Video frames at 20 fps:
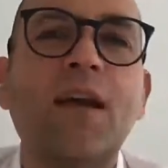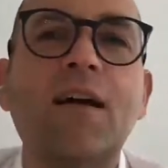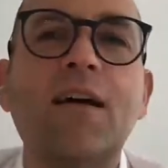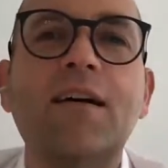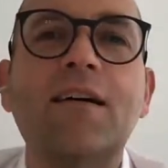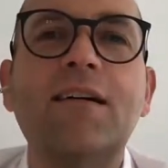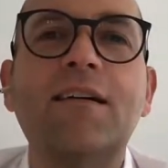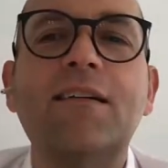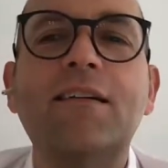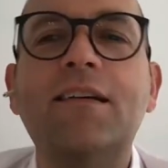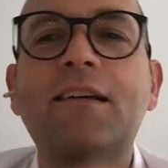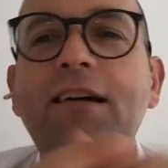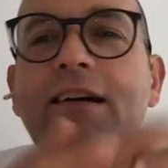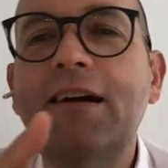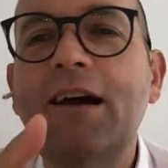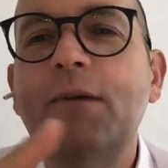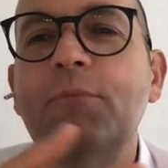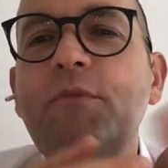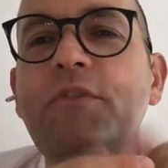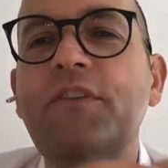uh, here
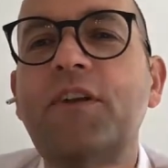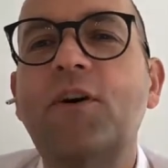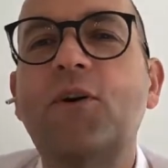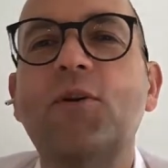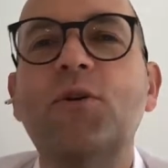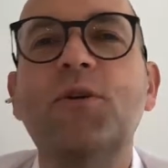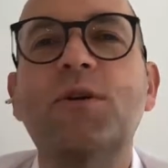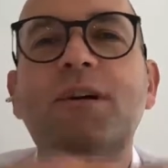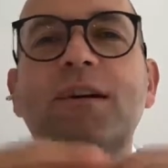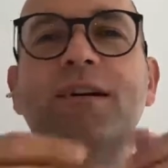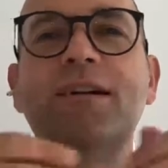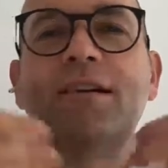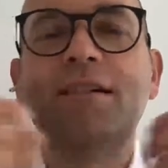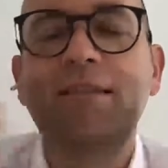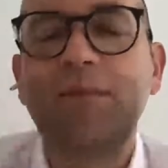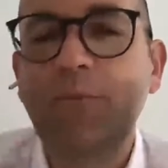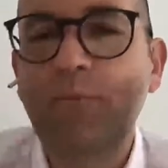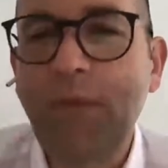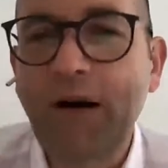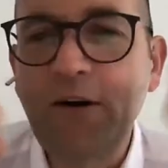comes now
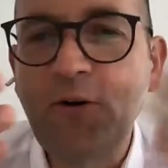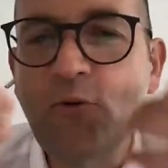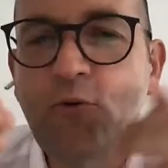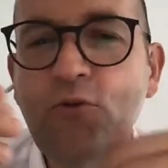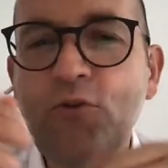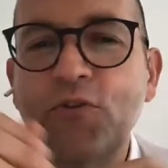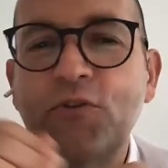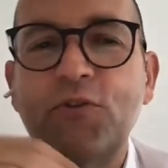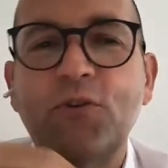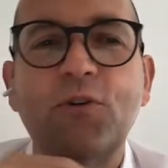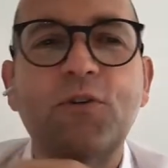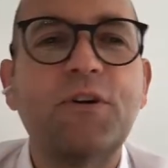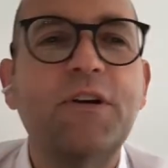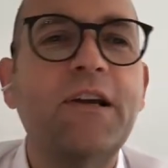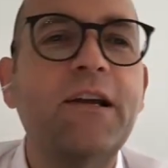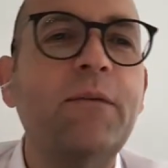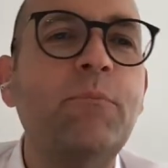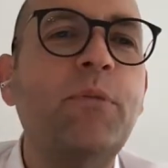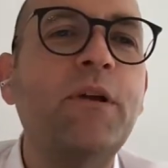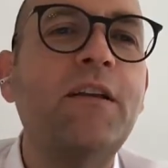uh, my own
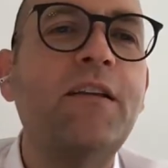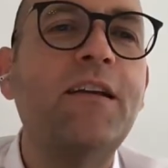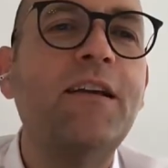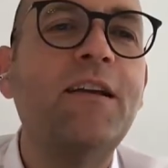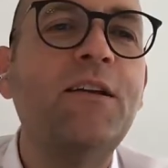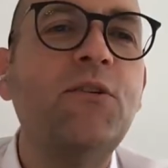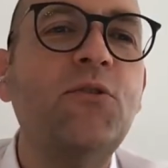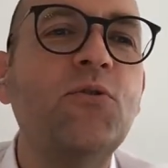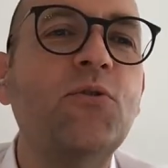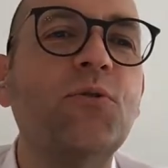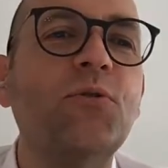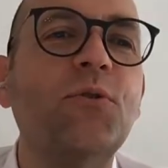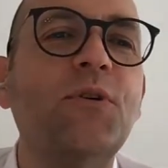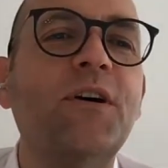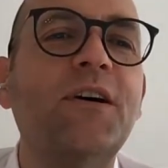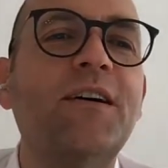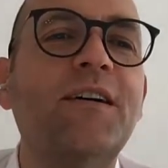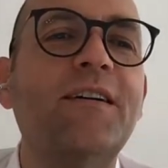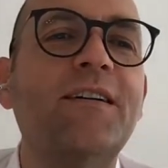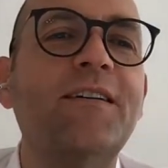story a bit into
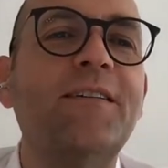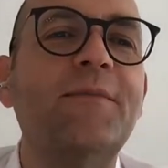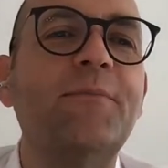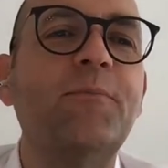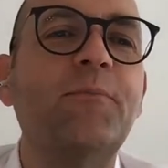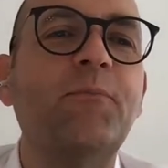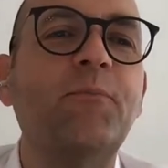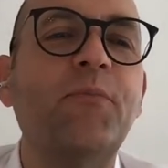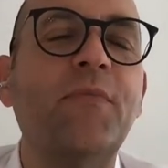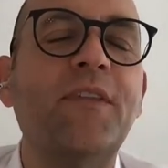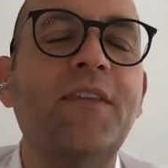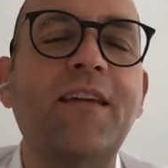um,